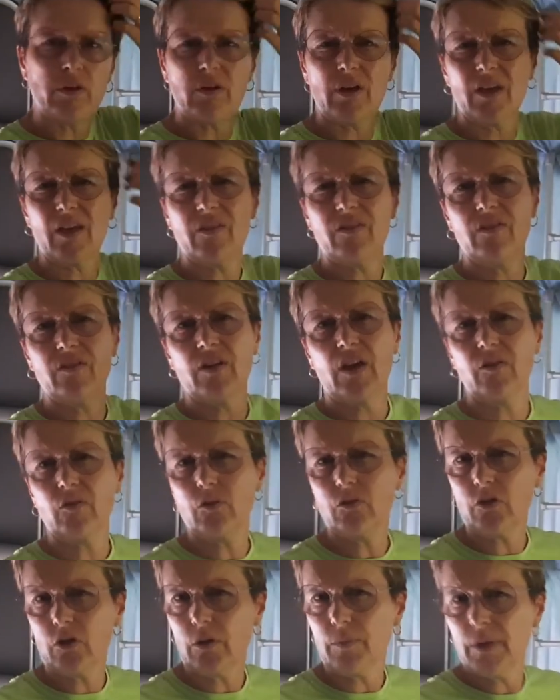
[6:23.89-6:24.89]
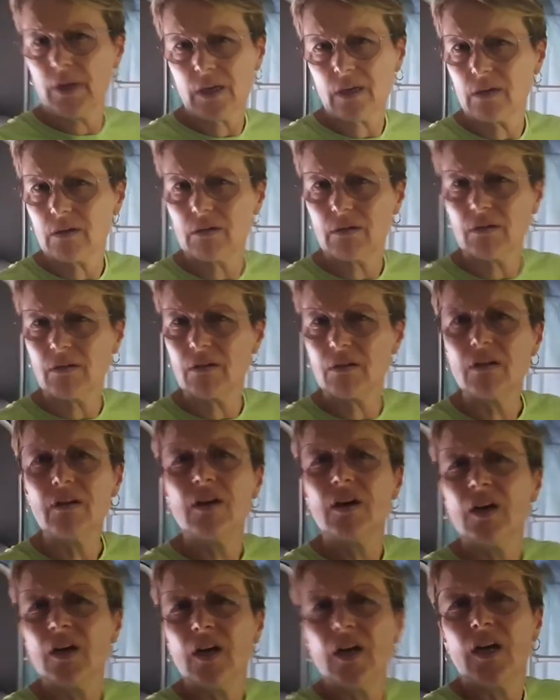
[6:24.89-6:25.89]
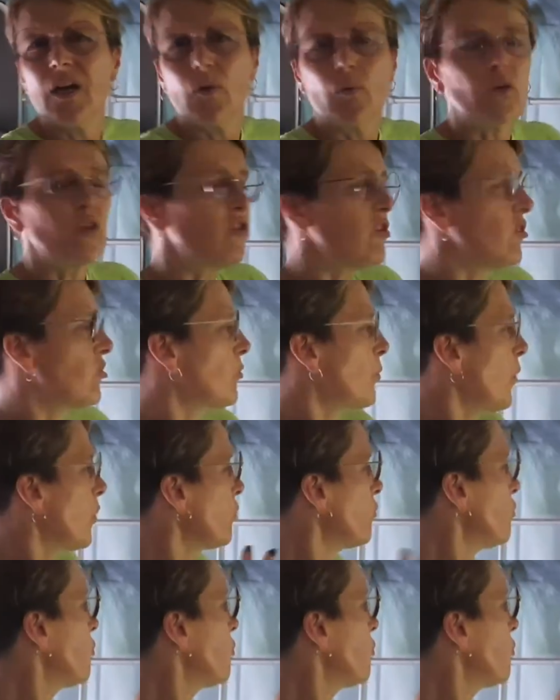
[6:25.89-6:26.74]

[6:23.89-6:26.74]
I guess it's isothermic, or, which is supposed